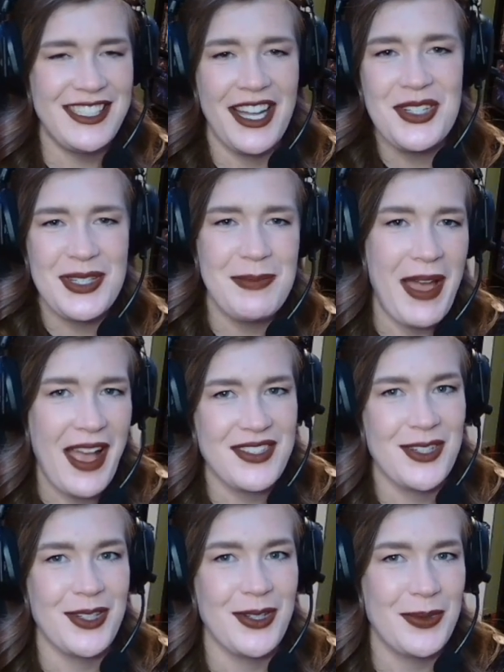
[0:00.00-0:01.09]
dungeon
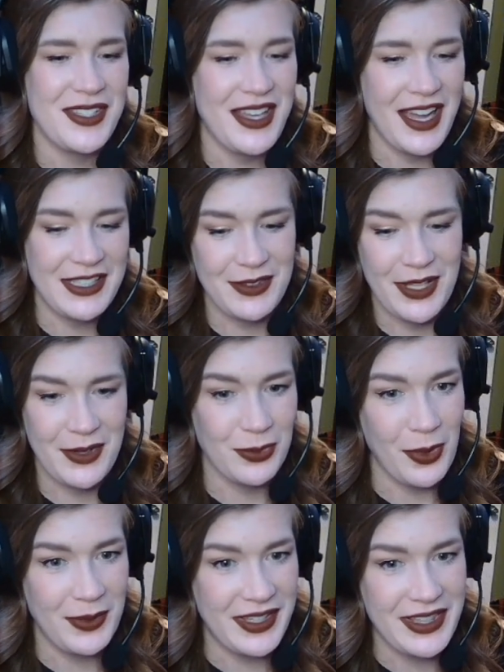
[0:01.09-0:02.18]
master was kind of like
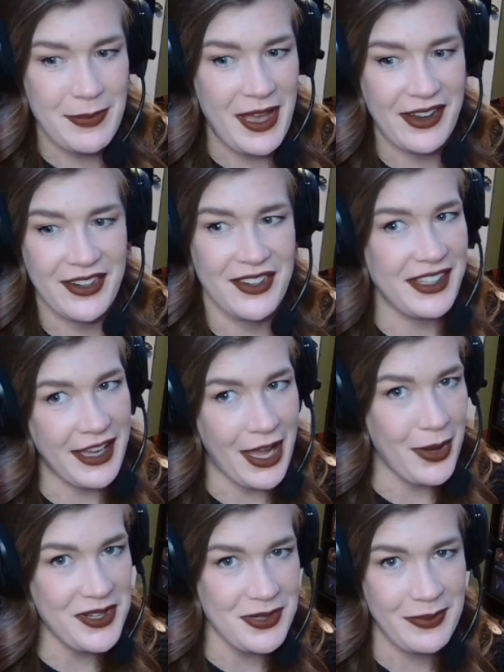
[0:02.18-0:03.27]
rolling in the background like
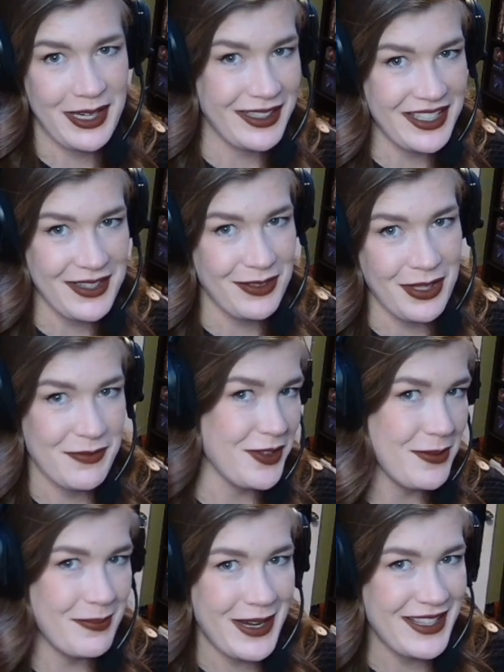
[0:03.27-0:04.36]
how much am i going to give them for
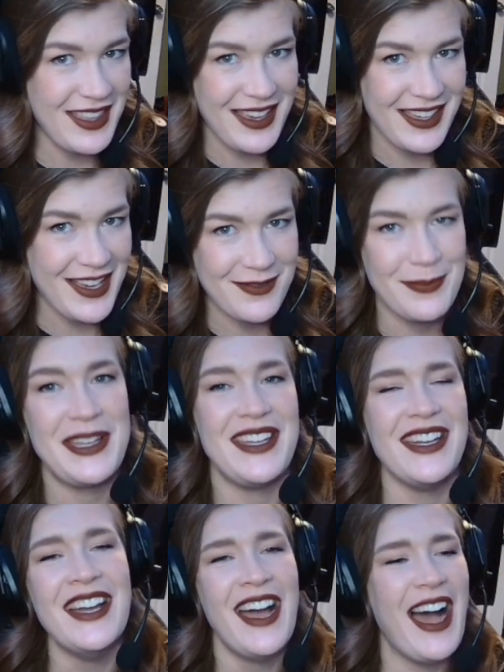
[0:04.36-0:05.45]
the money they gave me